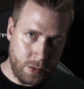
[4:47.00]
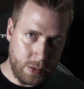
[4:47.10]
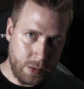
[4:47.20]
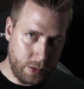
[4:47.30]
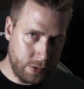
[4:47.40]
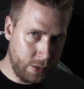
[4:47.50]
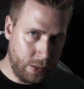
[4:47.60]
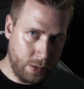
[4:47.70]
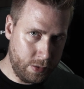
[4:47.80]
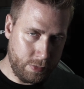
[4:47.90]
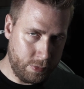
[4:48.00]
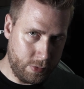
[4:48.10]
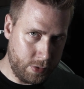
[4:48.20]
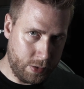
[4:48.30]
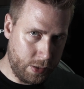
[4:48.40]
60
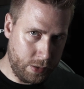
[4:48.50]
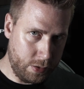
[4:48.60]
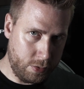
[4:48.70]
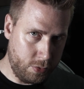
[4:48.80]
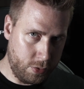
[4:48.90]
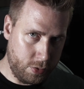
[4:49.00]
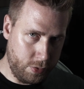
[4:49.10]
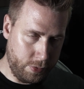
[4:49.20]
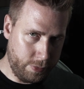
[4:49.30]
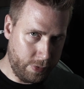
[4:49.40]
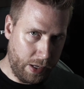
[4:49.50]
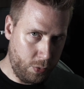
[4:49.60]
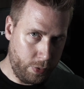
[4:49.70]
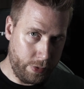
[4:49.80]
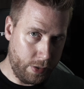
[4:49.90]
I couldn't fly
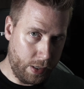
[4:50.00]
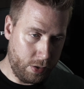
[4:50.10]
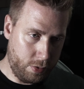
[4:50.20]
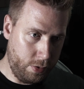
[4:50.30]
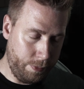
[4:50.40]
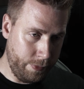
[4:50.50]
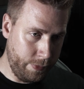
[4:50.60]
with at all.